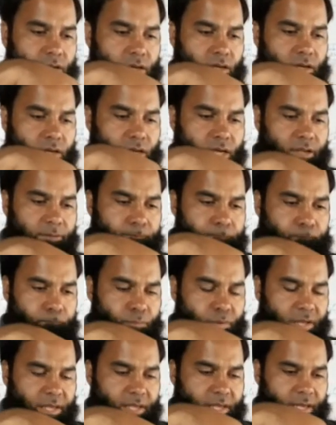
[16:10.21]

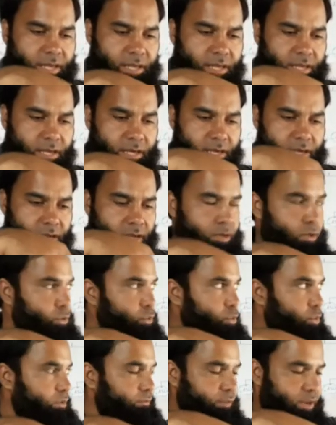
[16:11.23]
limply hang
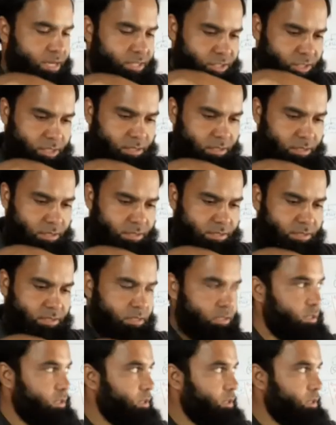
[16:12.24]
into the ventricles.